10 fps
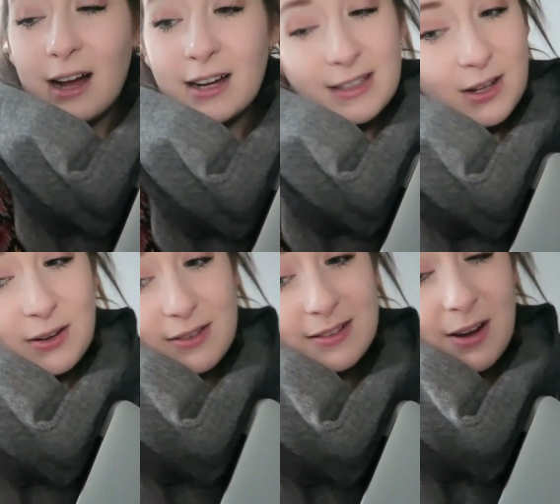I
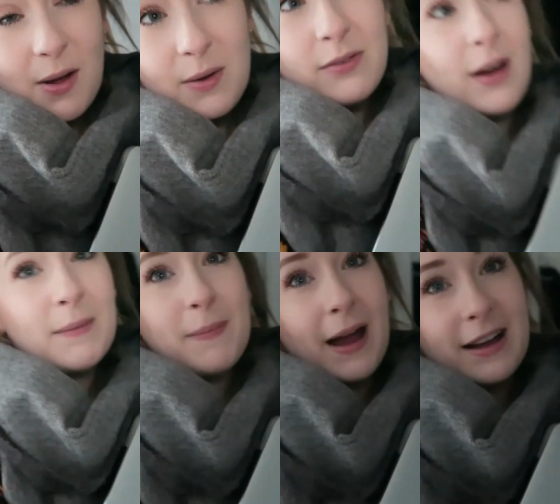don't know if
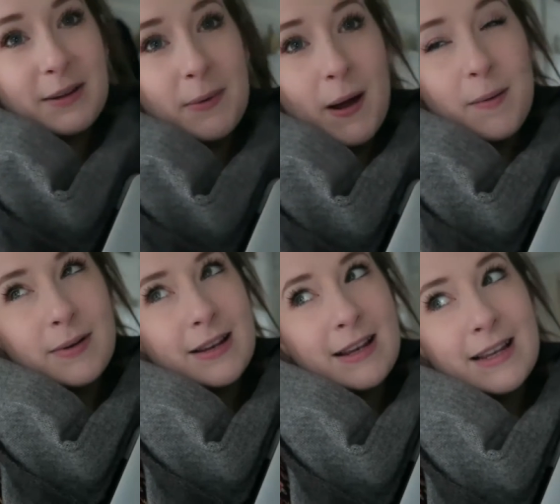I'm back
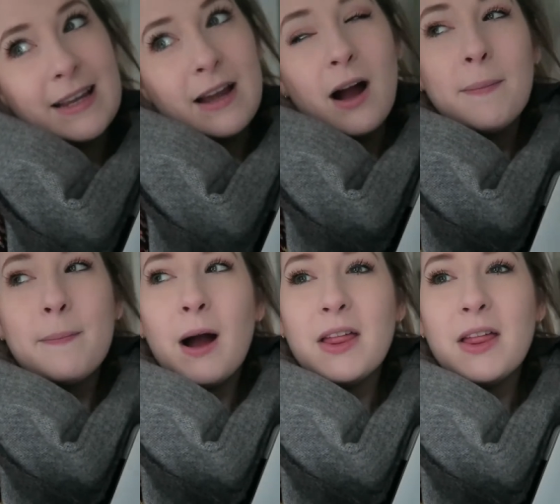permanently. I'm.